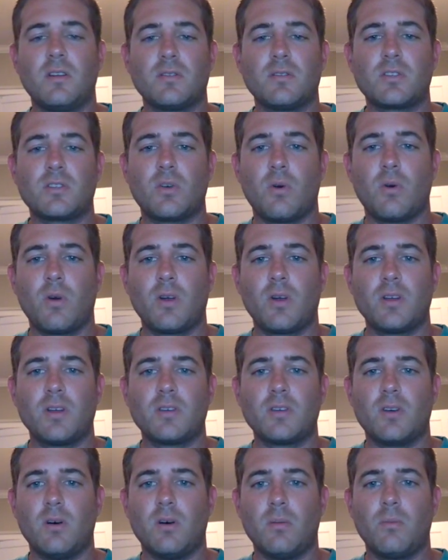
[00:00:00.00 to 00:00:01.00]
scoring is
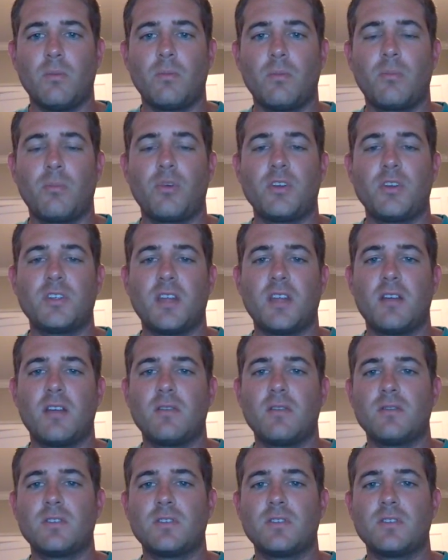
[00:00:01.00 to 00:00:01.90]
all pretty standard.